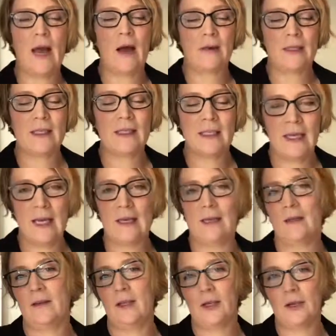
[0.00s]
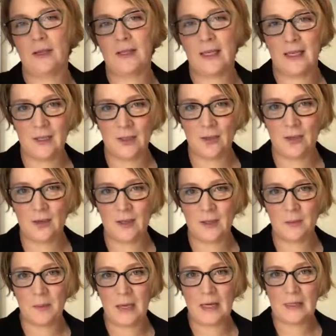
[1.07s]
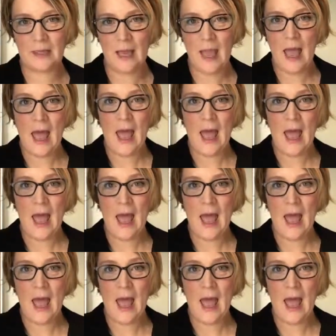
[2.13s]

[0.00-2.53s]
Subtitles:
outstandingly good data journalism piece.